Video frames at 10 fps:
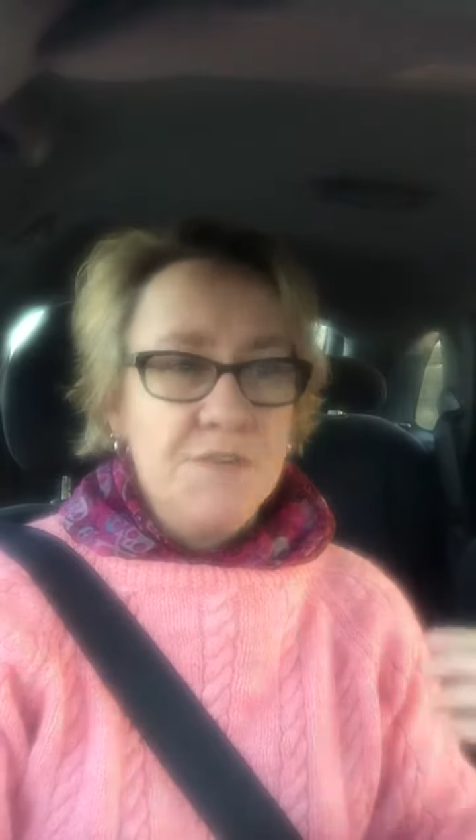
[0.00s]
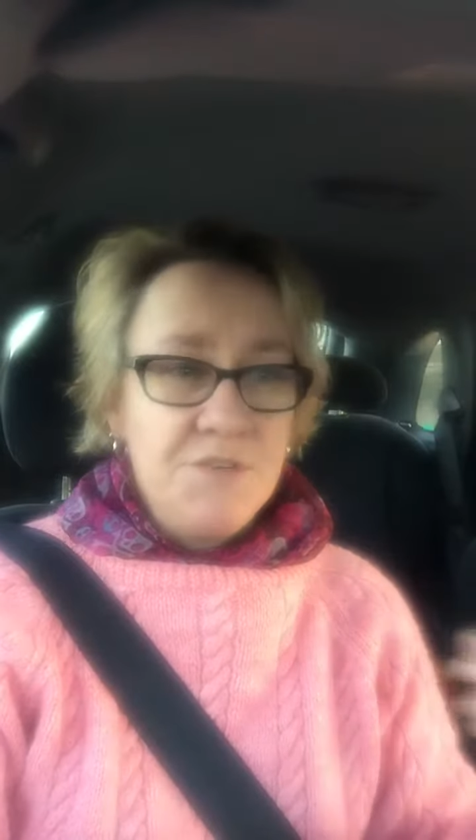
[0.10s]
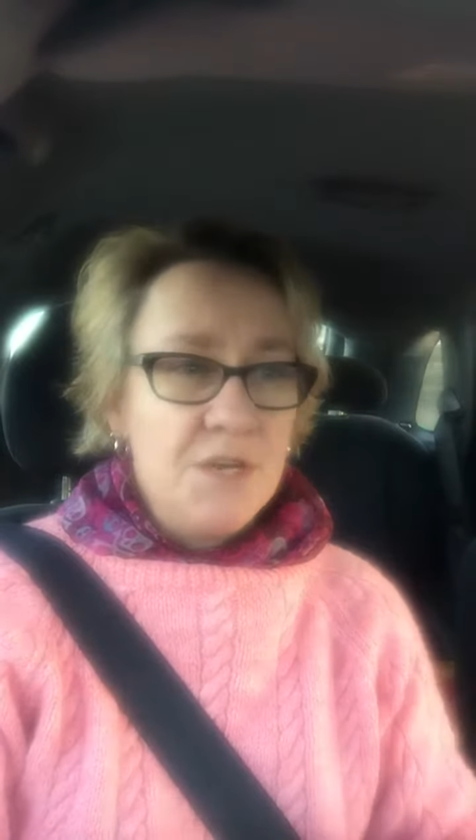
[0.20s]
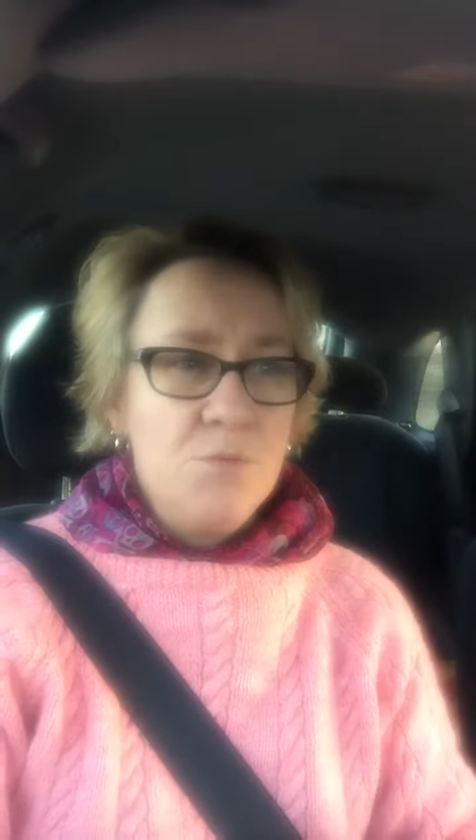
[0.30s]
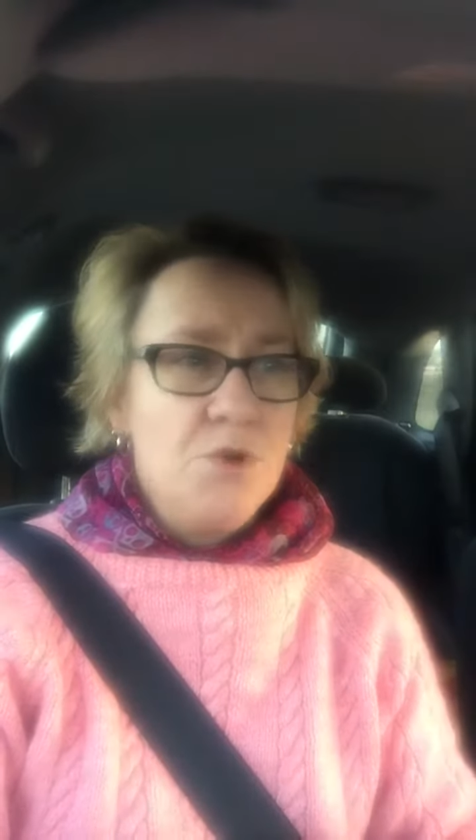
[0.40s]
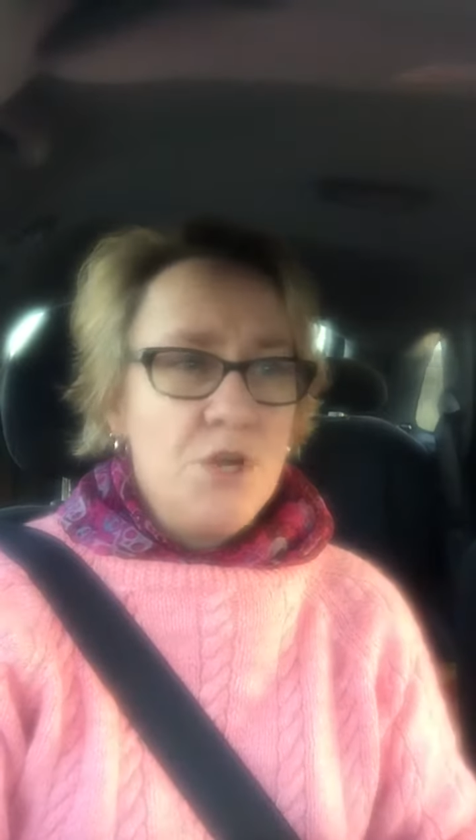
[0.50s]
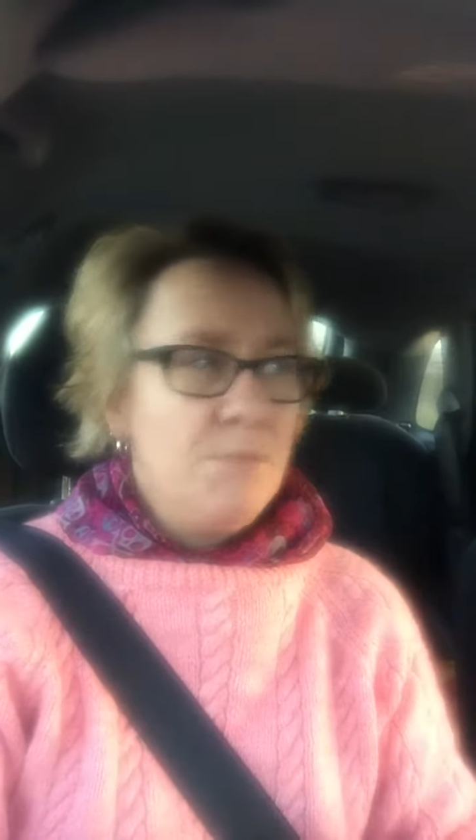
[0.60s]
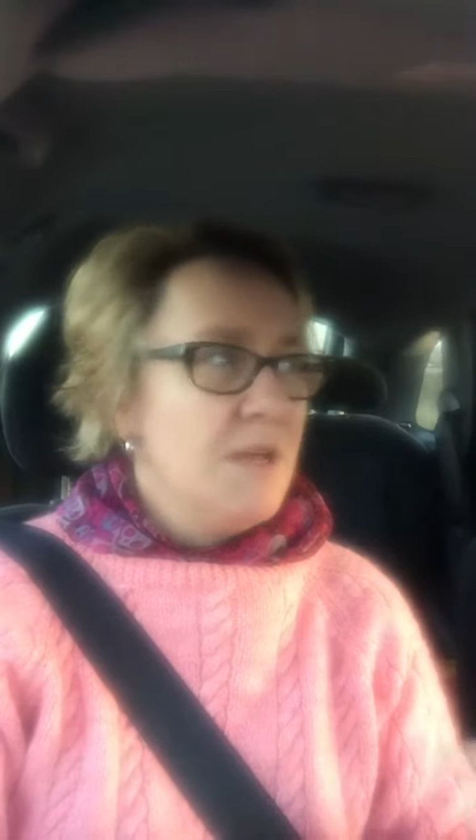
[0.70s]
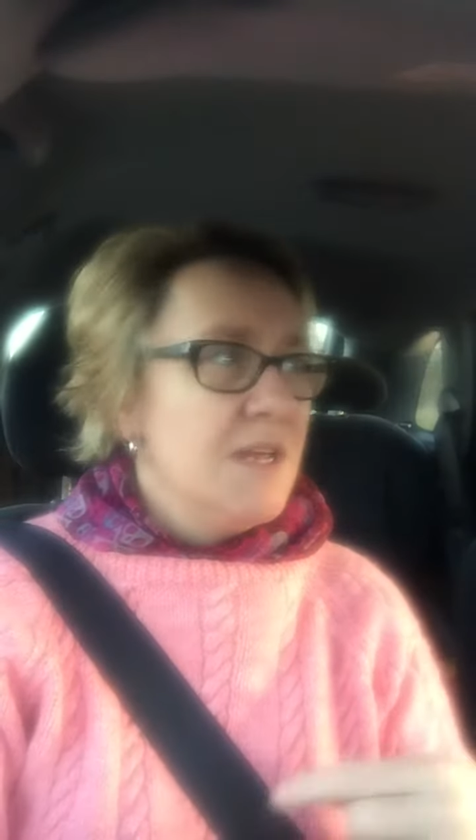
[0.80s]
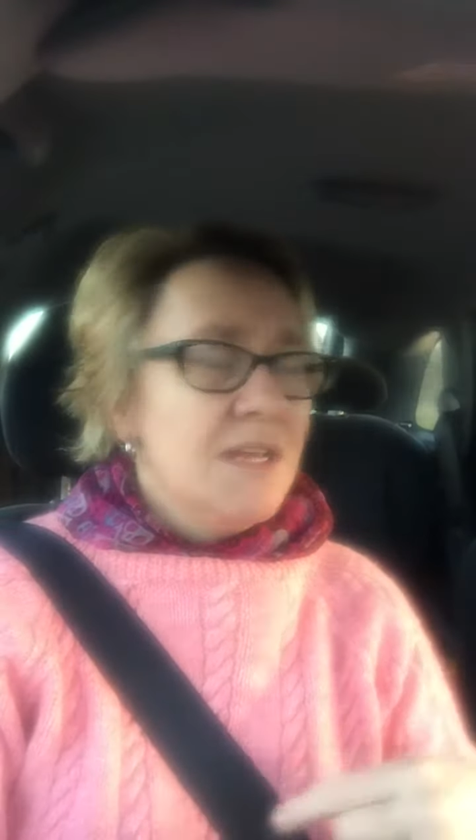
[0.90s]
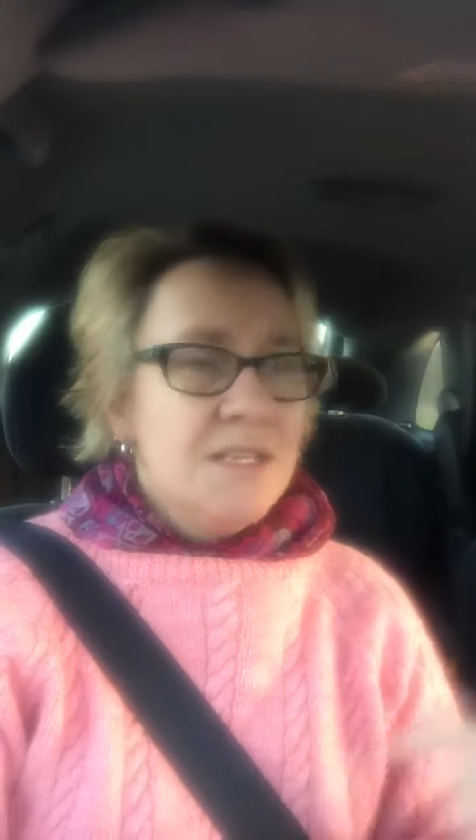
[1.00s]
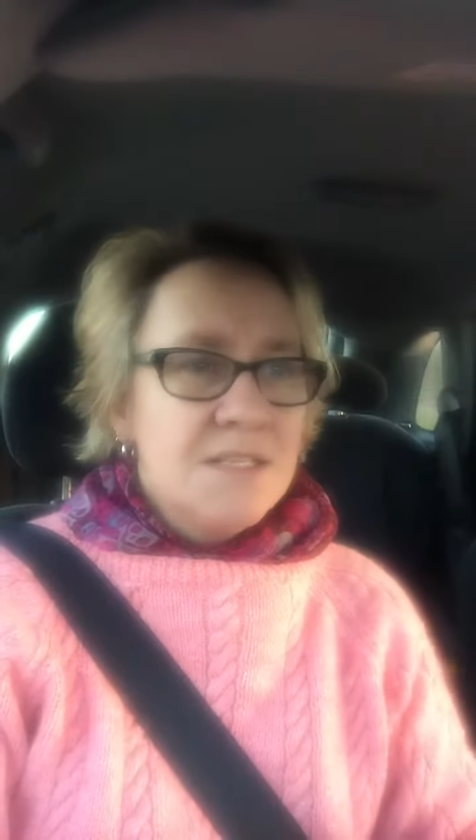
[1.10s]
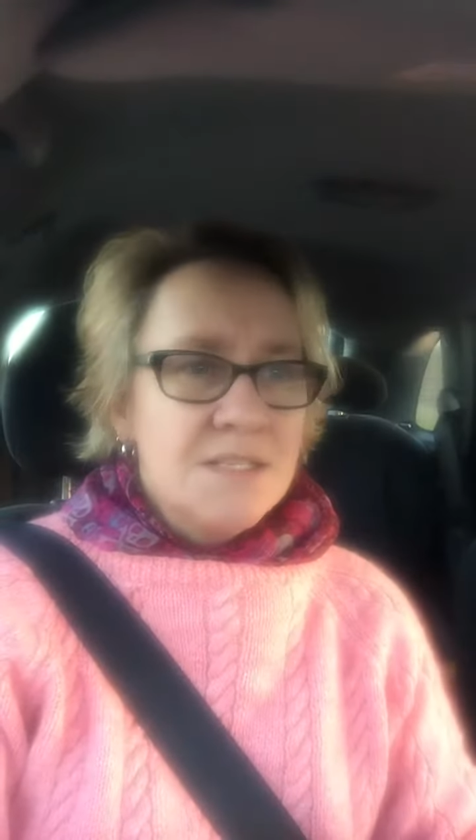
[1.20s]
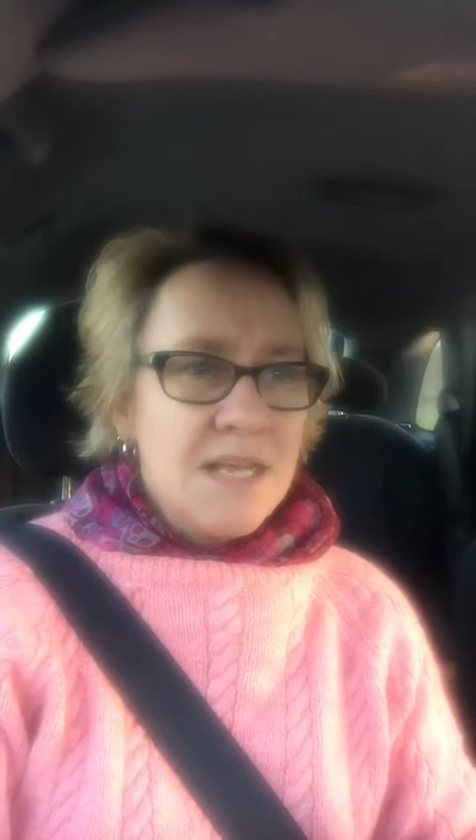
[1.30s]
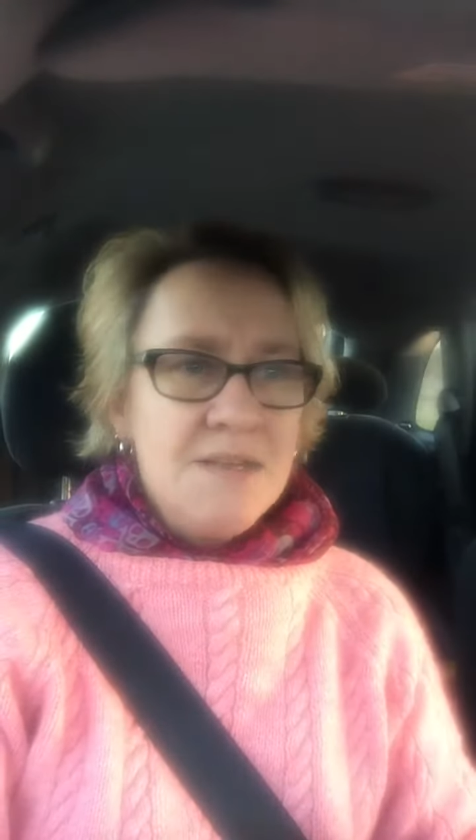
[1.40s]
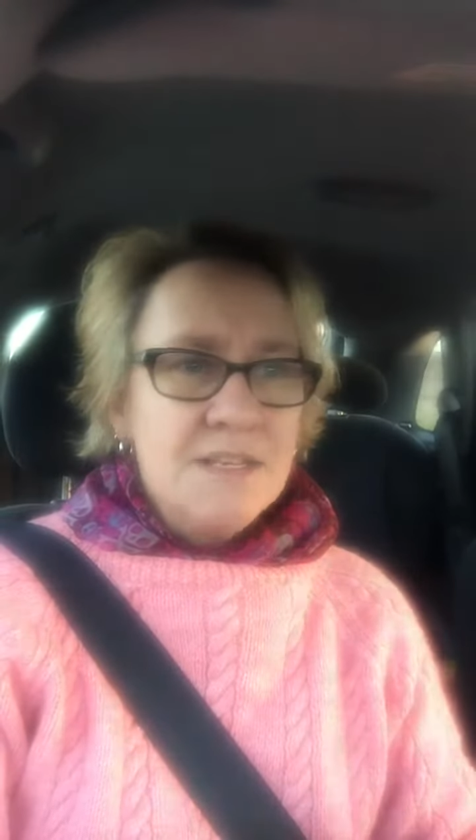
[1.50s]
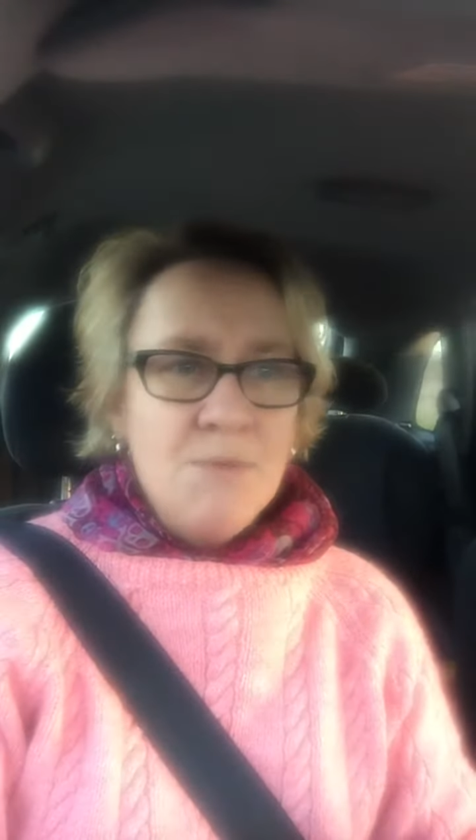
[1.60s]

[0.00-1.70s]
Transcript: If you don't want them, send